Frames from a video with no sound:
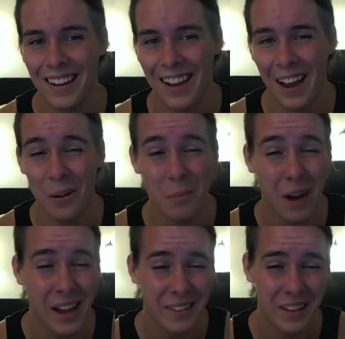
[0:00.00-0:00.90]
I don't
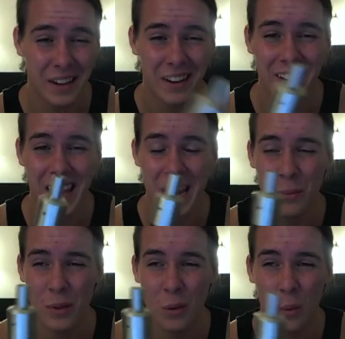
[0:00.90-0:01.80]
mind that it came
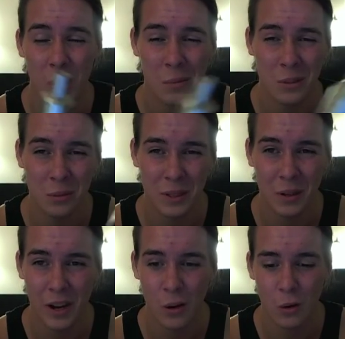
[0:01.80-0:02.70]
with a 1
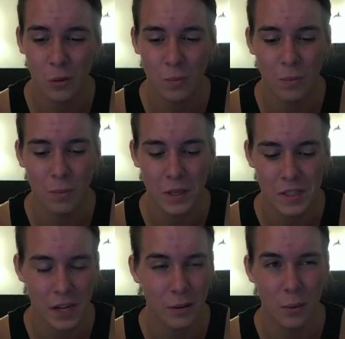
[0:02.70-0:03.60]
millimeter air hole, because
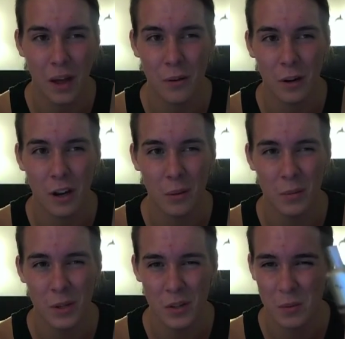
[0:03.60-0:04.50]
I would rather it come
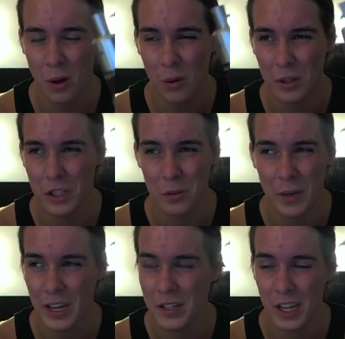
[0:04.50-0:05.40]
too small than too
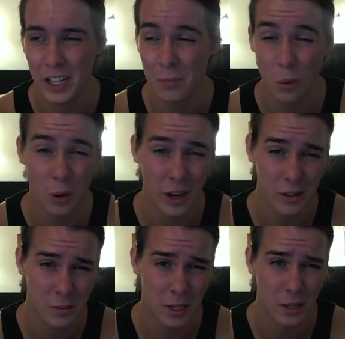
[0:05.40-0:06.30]
big, so I can bore it out to my